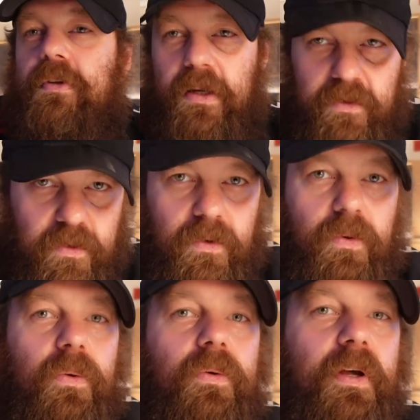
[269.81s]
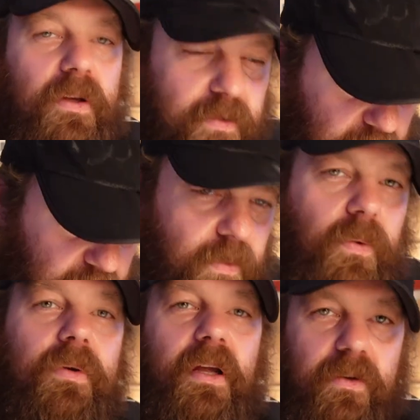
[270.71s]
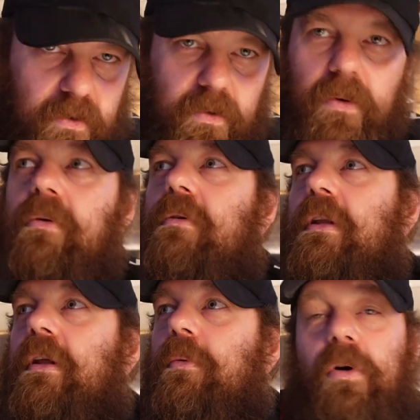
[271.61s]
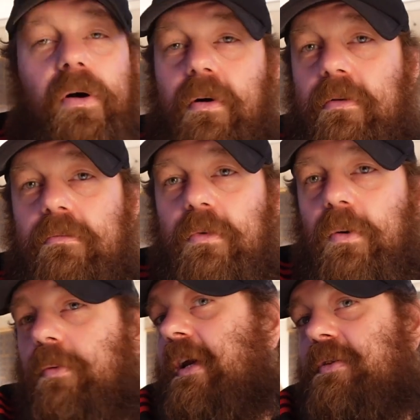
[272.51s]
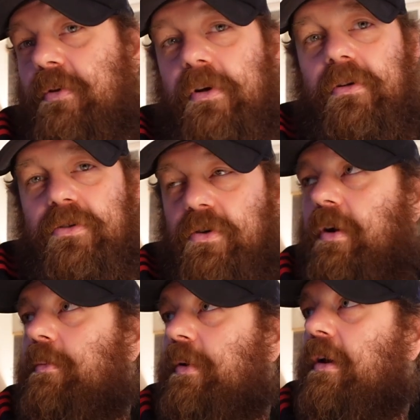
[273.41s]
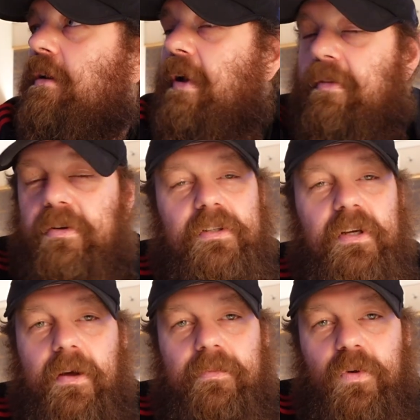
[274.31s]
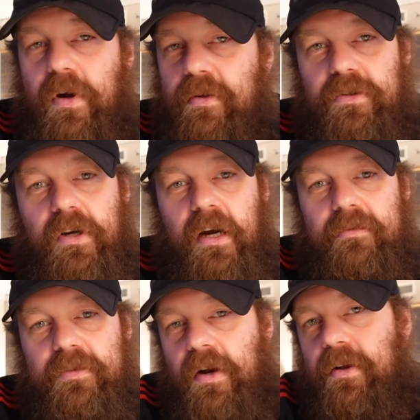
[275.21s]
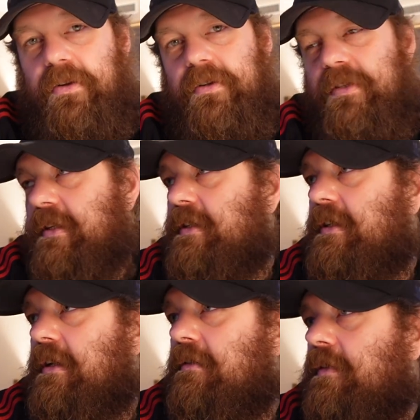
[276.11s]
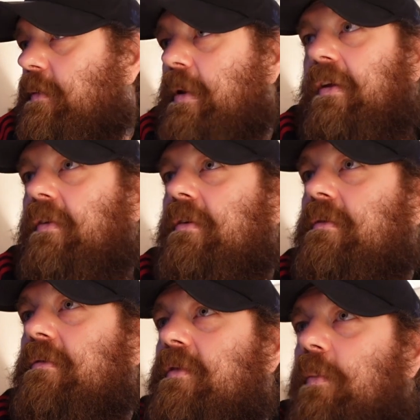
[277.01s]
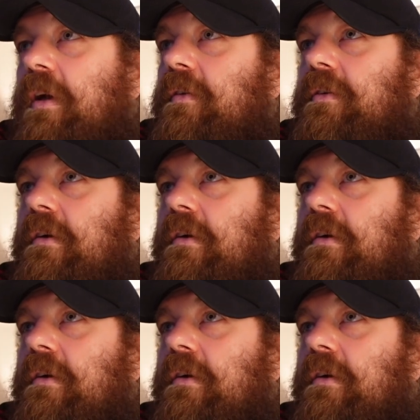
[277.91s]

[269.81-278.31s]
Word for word: tattoo, tattoo, tattoo, and then we'll go home. Well, next we'll go to Detroit, but having a good time. The weather's great. It's not 116. It's amazing amazing.